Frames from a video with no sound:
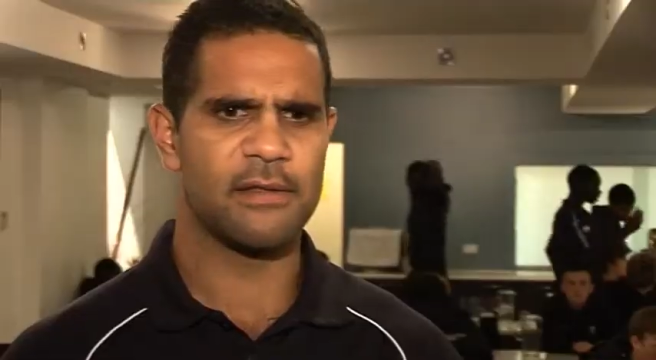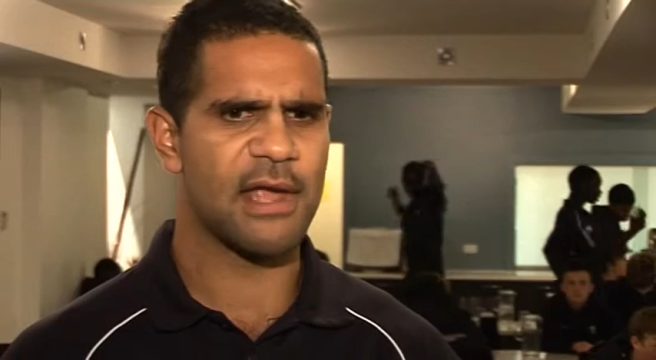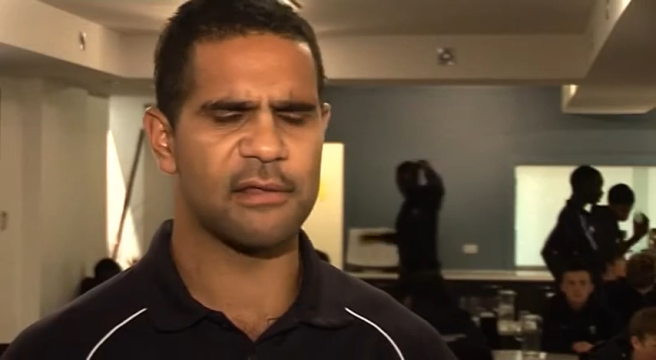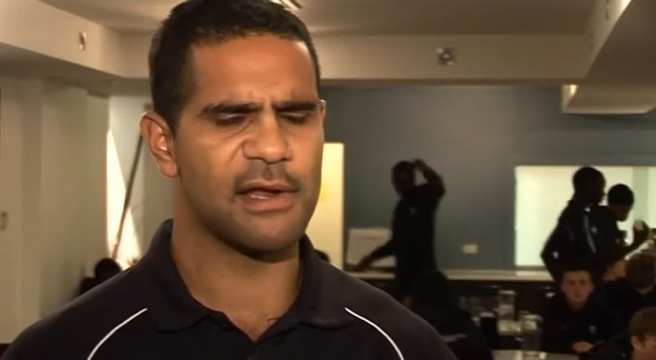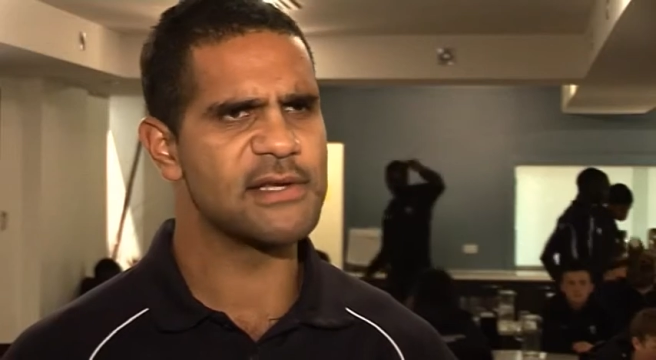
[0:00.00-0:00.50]
The
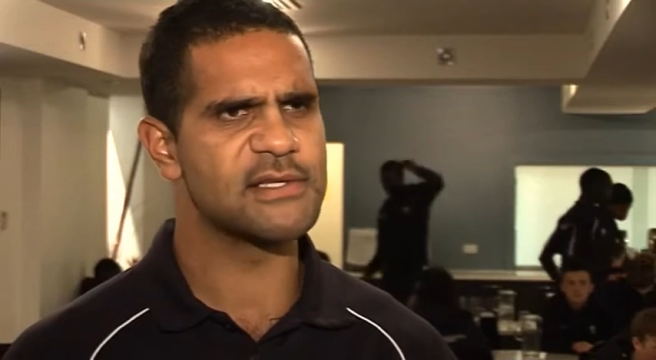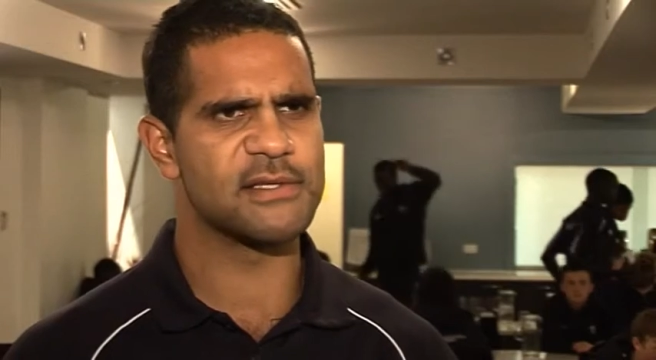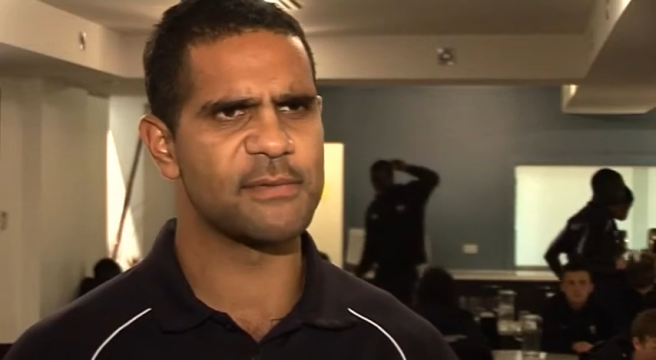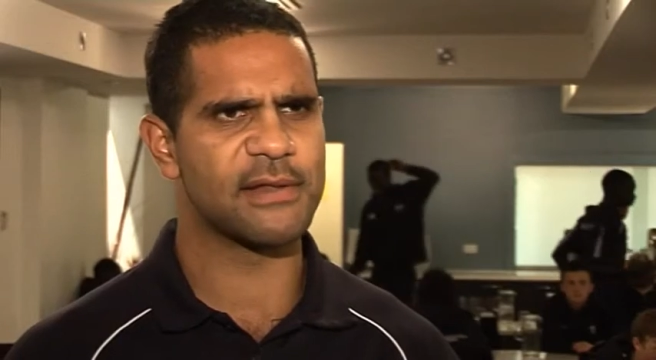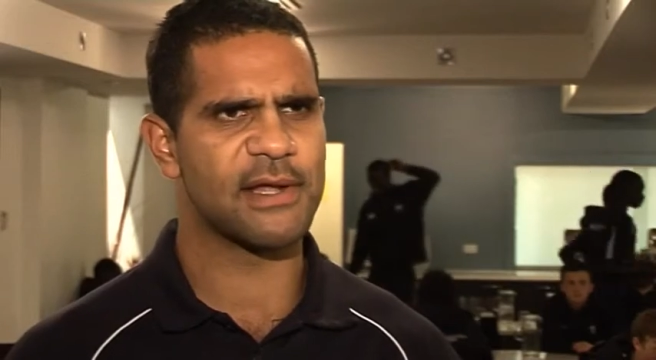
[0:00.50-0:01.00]

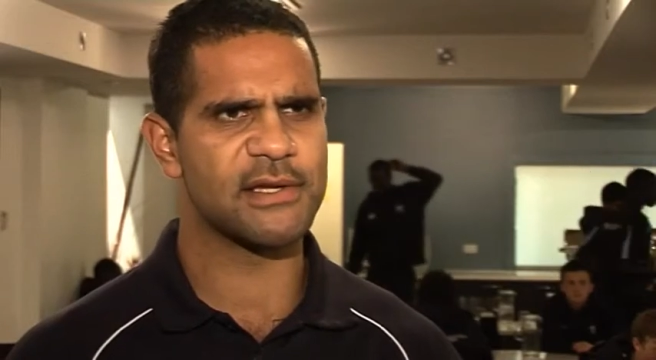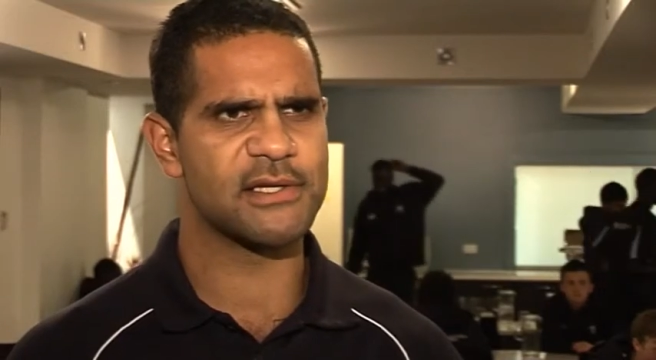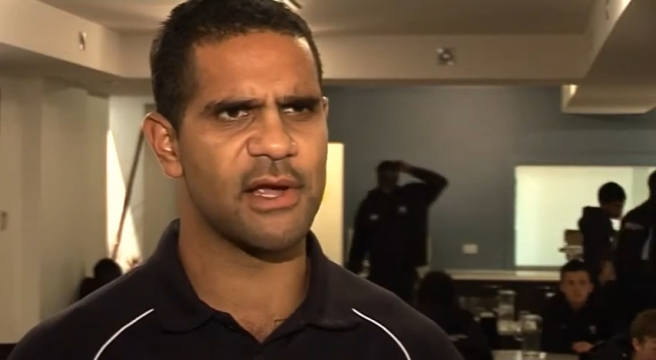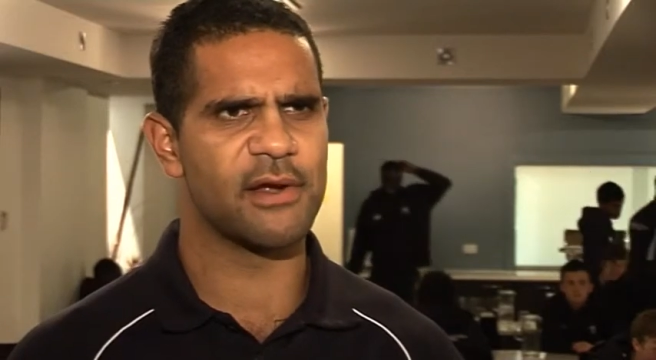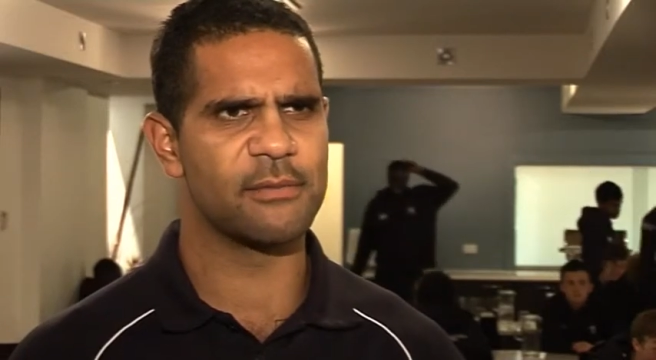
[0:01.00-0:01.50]
athleticism that they
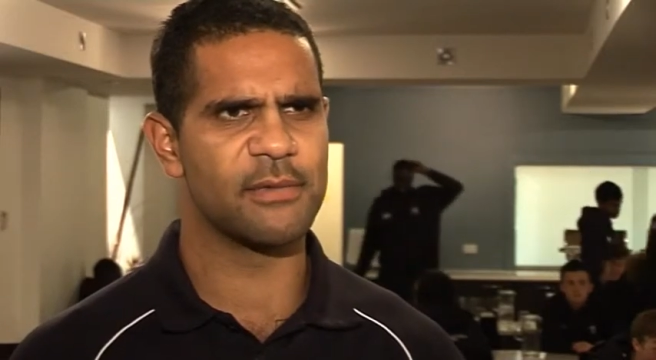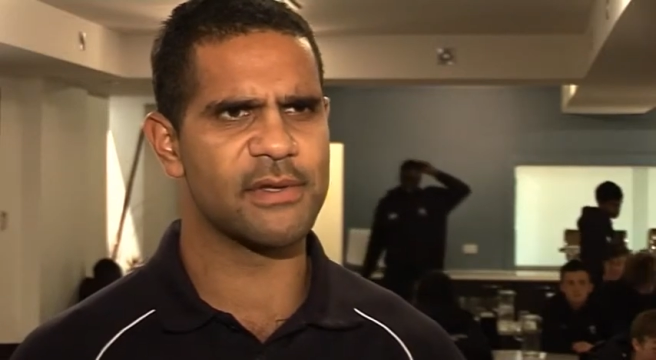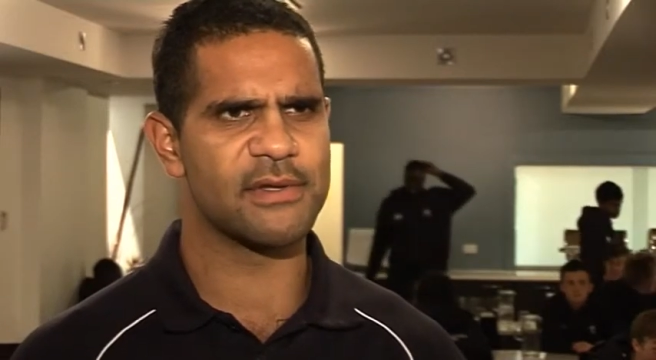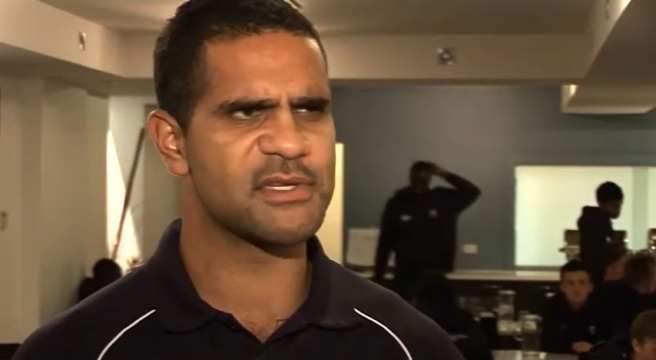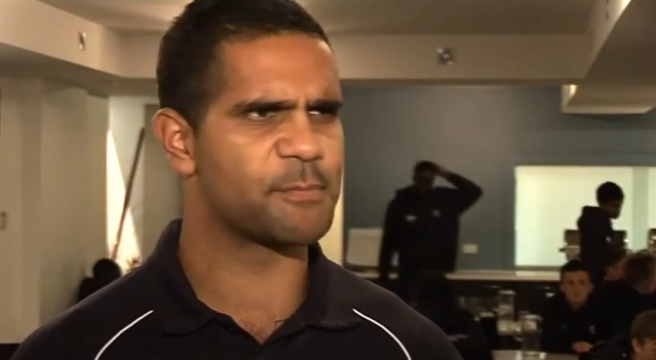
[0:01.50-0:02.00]
showed,
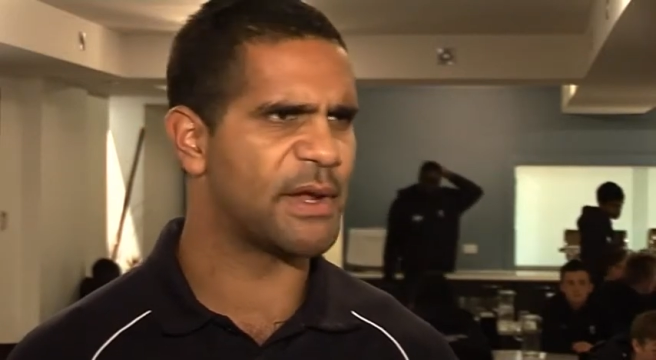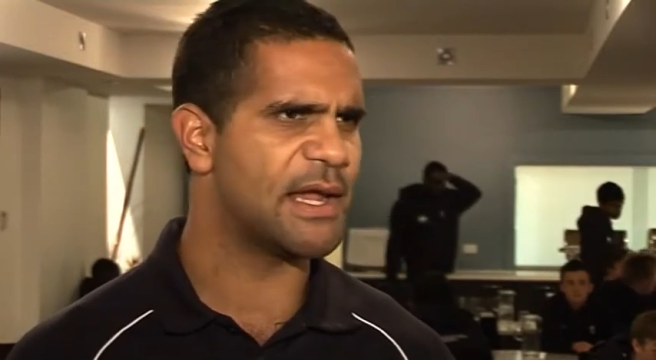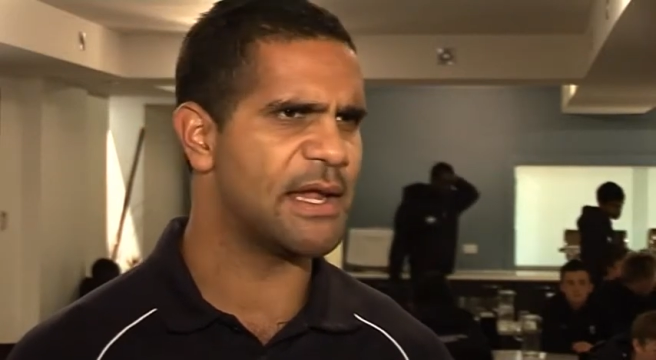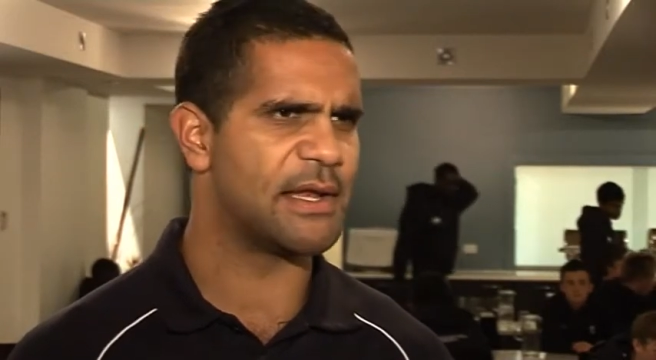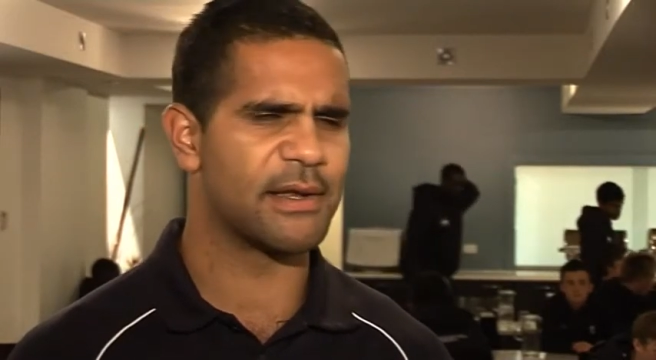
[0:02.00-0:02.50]

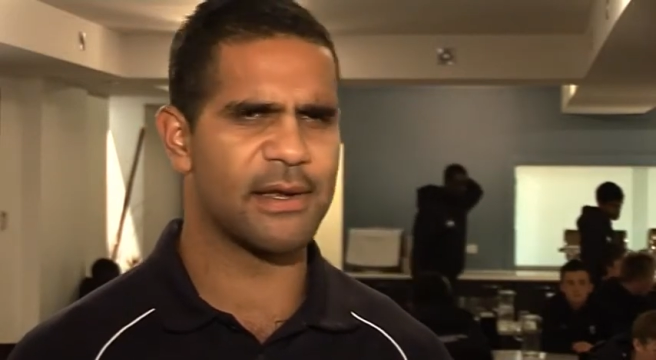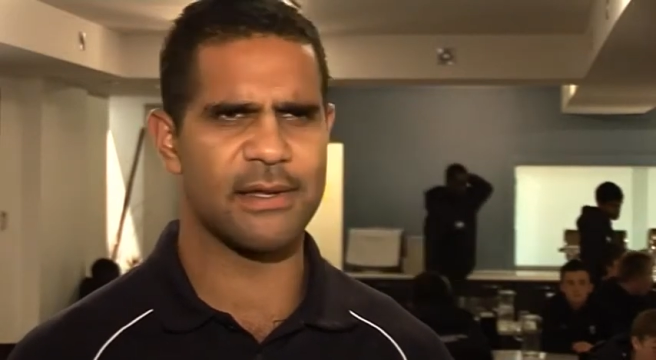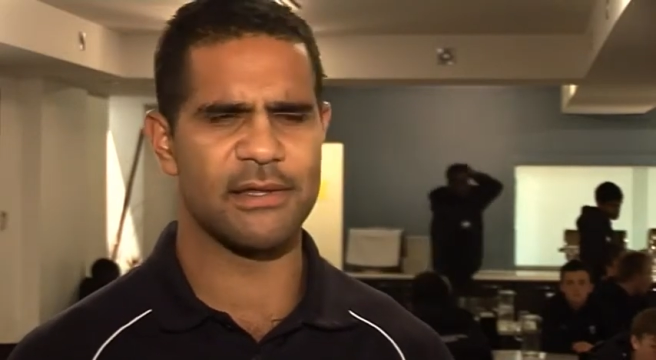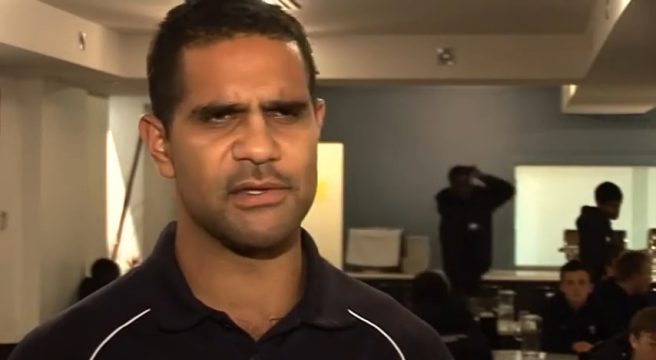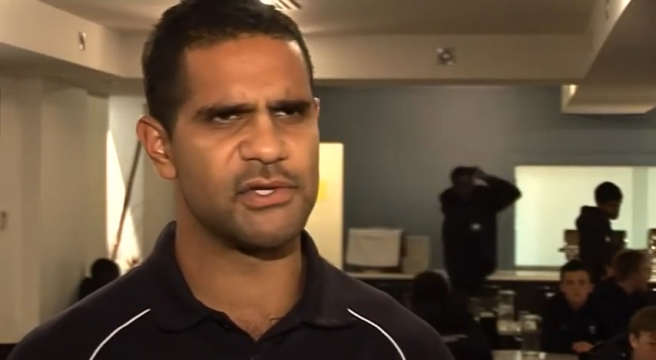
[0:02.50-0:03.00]
speed and
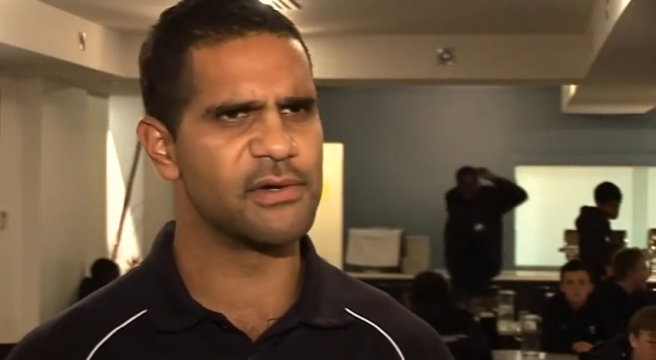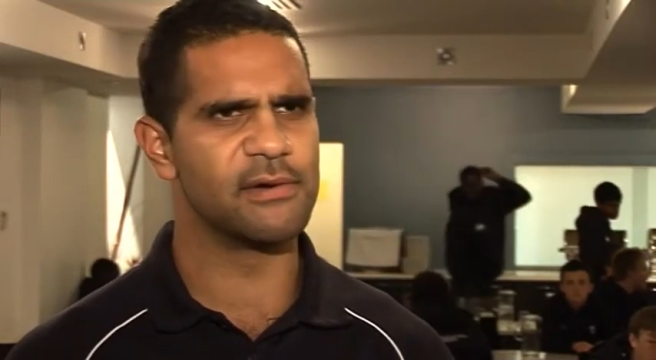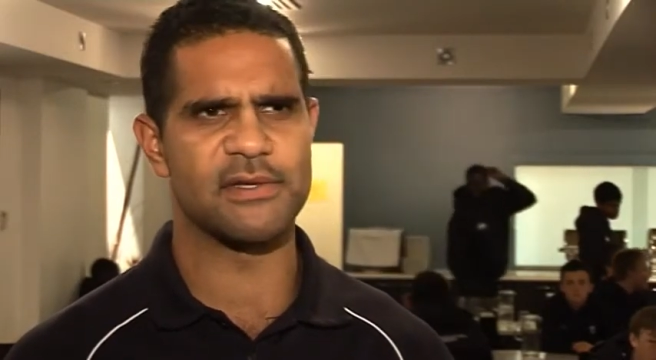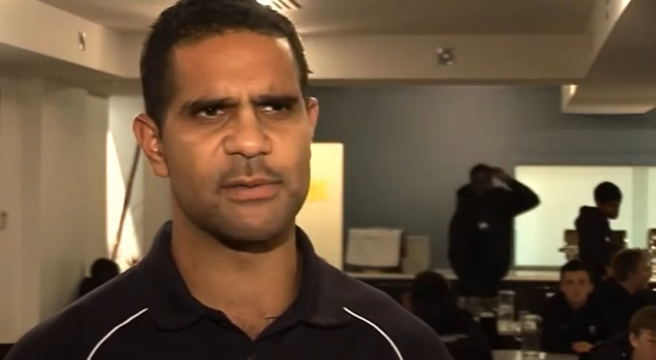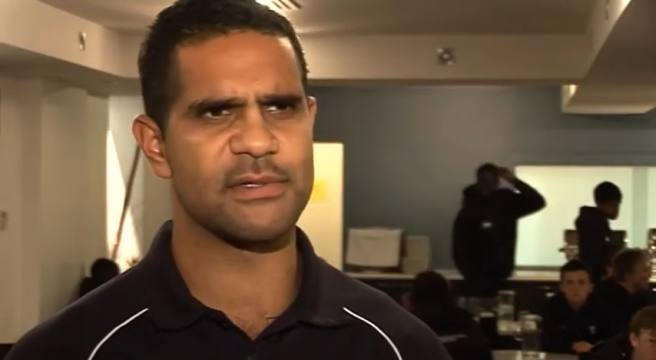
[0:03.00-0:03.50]

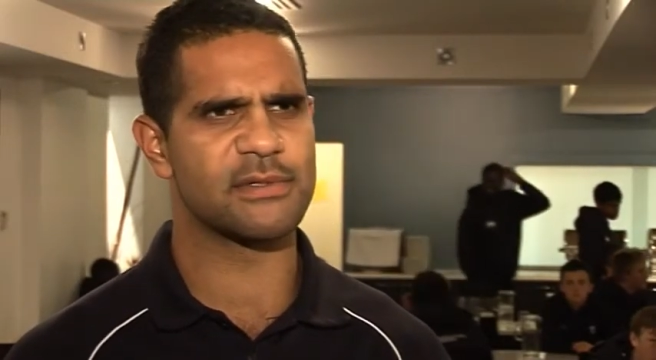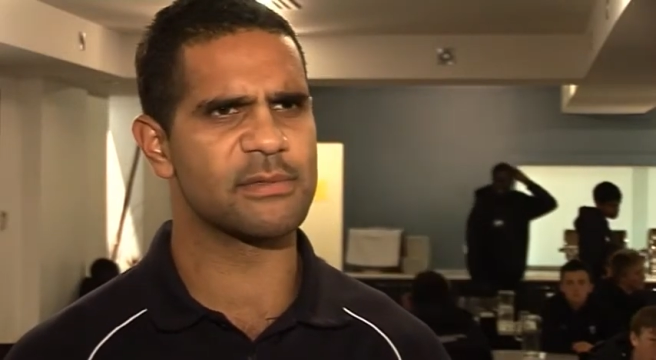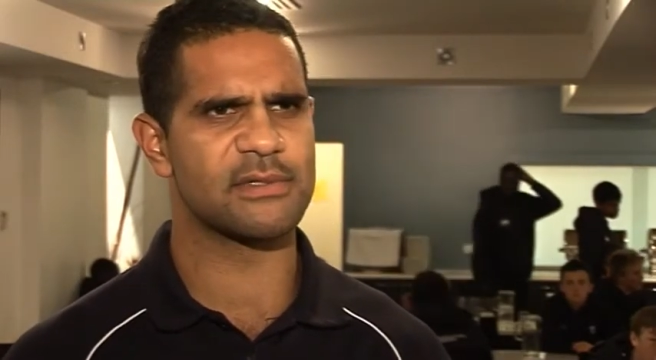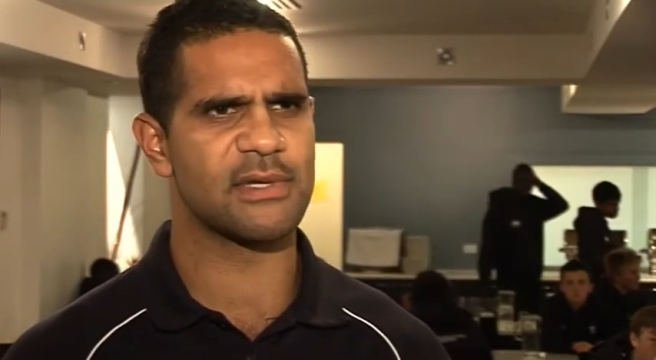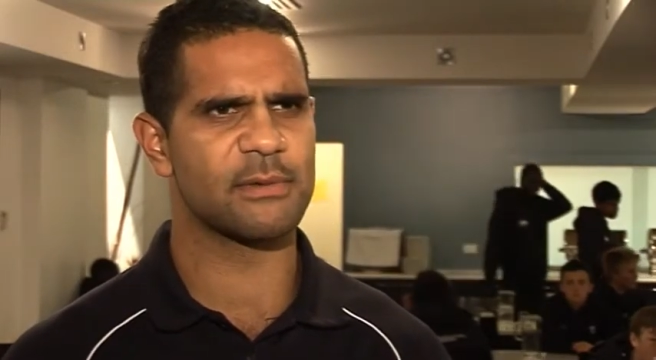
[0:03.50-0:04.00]
endurance
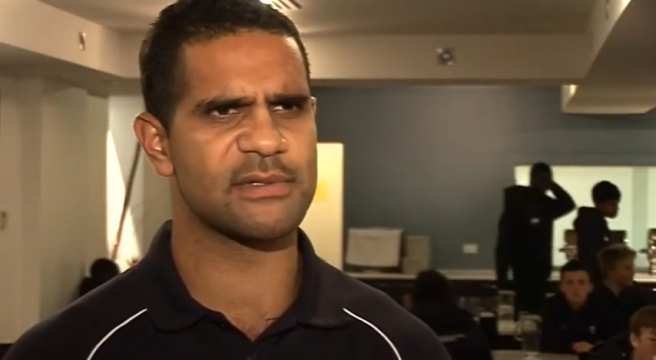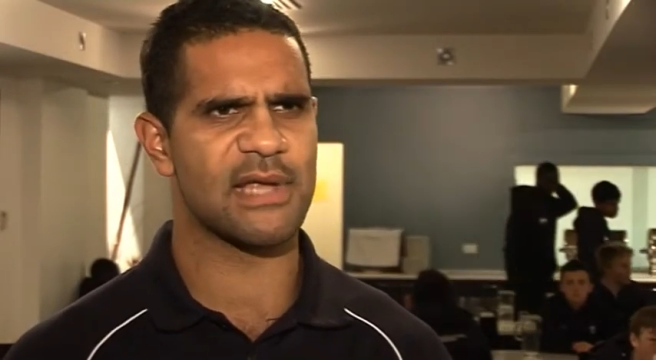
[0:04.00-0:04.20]
was